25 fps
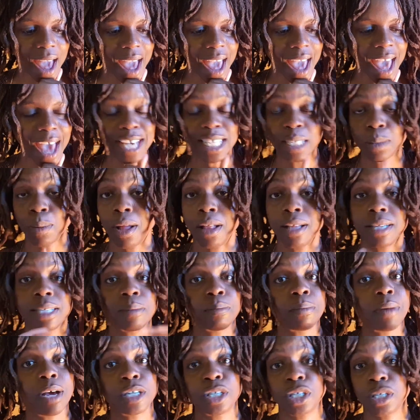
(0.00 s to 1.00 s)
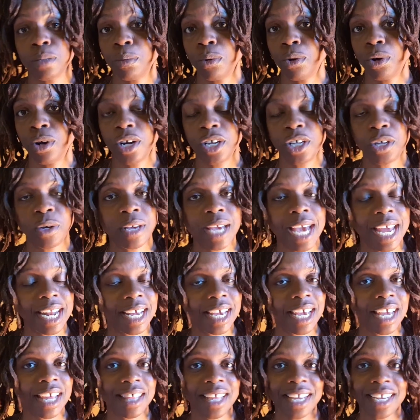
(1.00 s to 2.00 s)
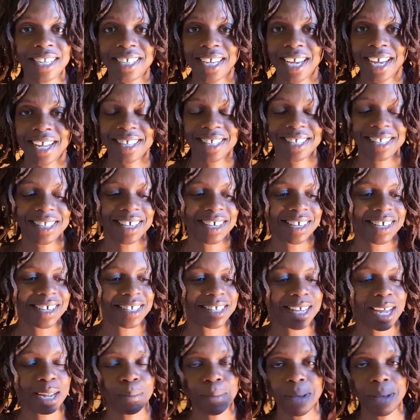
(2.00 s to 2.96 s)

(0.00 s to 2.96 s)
as well as much more. You get healing dances and